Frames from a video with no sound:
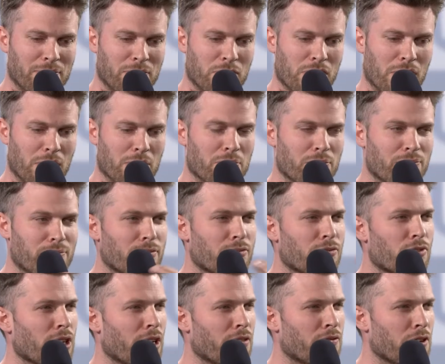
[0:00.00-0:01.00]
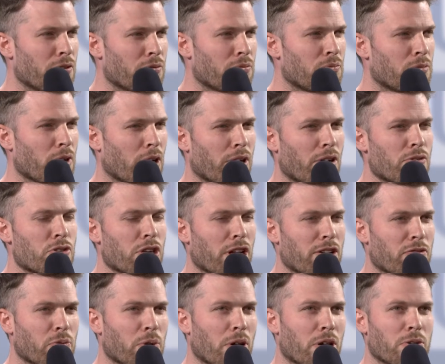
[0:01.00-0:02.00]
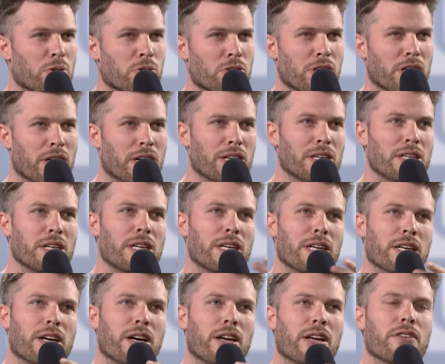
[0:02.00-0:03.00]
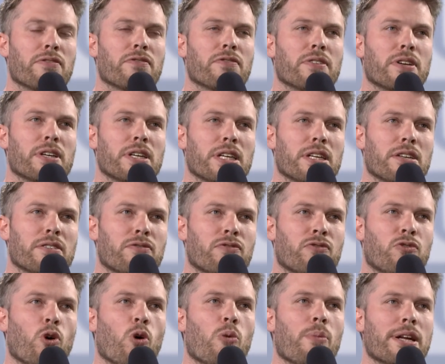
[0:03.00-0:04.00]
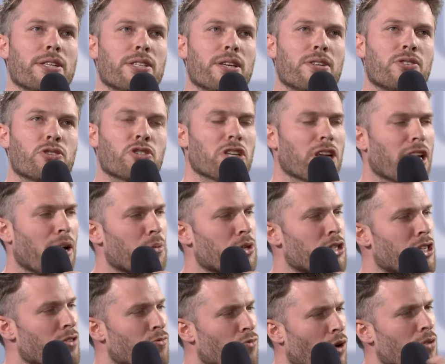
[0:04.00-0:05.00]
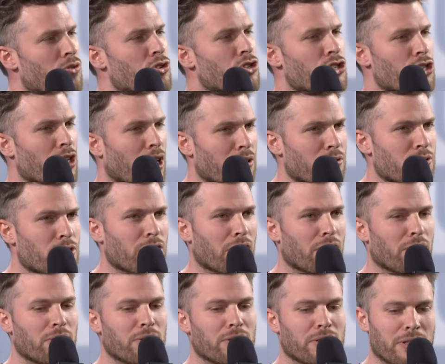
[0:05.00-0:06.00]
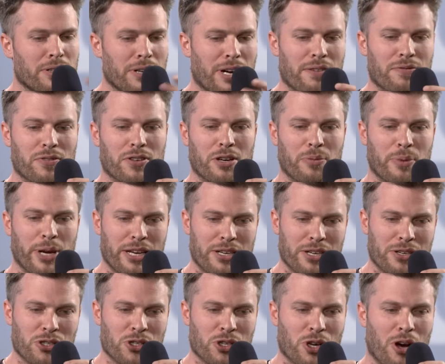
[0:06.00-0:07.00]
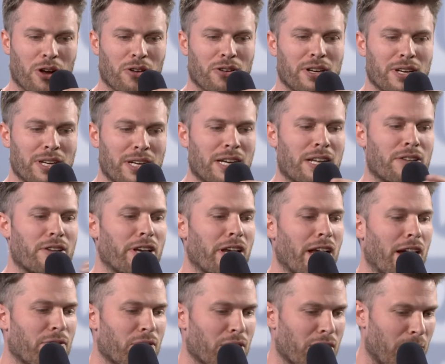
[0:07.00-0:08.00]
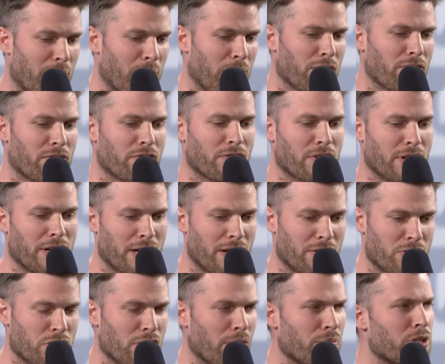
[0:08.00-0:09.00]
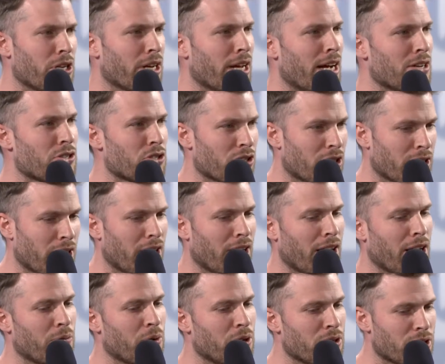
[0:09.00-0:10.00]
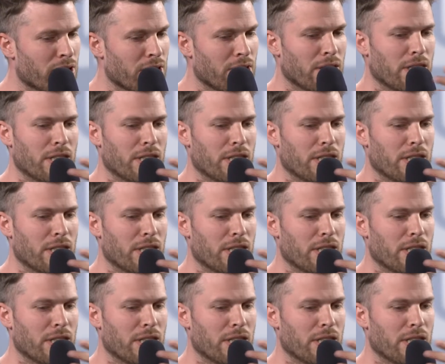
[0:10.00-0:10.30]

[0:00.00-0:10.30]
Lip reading: So if you don't know, Safe Word was a kind of formatted celebrity roast show. So you have comedians on, and then you have a couple of celebrity guests, and then they would